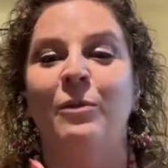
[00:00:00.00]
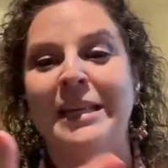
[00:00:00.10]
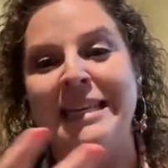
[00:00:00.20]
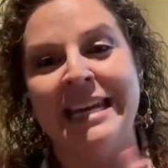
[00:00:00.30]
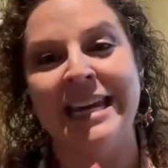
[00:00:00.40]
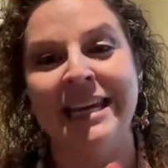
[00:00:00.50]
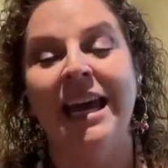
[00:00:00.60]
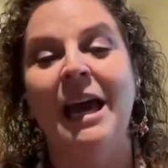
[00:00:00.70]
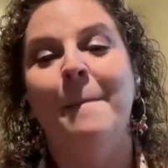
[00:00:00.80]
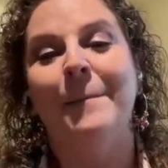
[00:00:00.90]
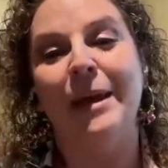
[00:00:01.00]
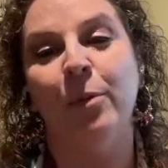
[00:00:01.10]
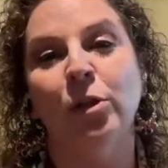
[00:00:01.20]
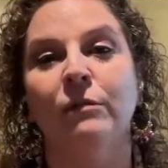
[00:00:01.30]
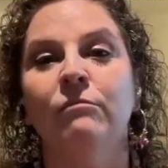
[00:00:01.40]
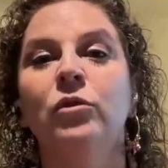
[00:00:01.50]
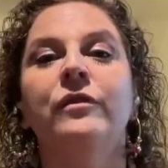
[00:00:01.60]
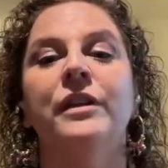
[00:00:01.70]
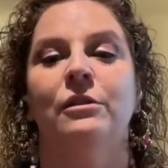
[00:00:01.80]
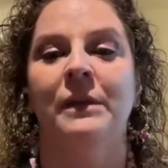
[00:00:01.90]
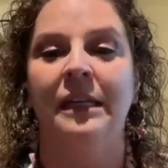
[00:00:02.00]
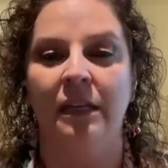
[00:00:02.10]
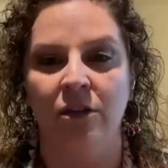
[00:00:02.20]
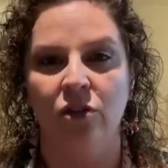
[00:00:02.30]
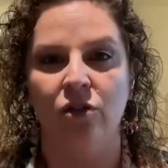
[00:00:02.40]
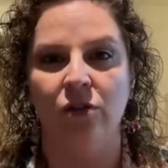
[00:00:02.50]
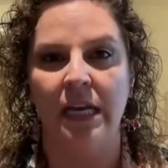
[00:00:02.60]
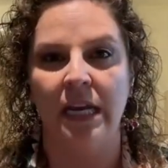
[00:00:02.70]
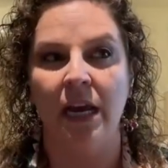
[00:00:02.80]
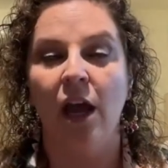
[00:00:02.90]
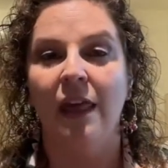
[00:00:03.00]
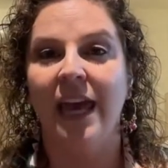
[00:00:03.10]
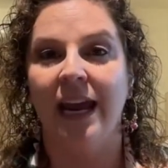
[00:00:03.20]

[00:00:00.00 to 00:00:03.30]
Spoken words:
Like we need people to move into an industry